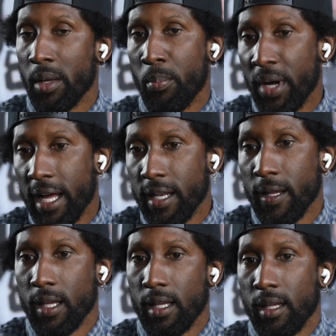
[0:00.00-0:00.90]
But
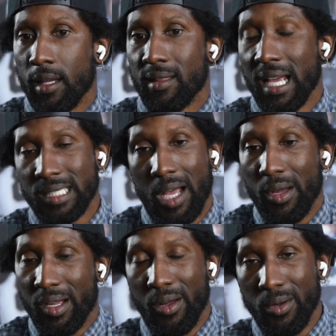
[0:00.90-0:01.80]
that's how
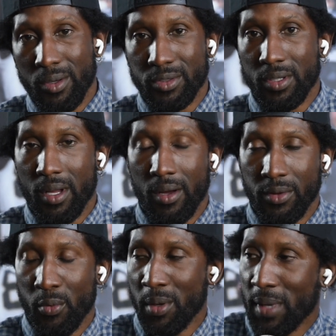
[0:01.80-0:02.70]
it goes.
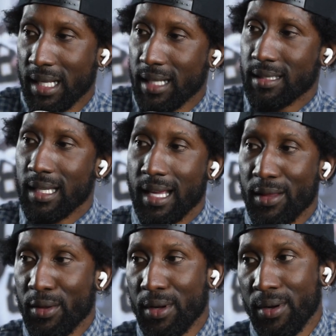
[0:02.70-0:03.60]
The women get
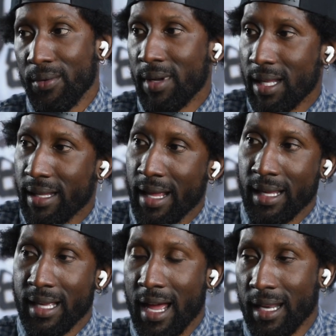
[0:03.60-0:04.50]
together and they
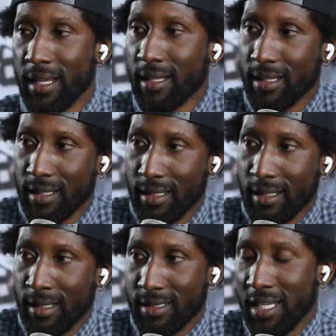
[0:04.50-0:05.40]
kind of
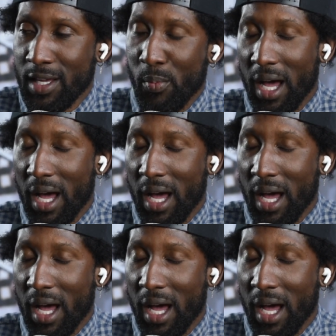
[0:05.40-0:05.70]
team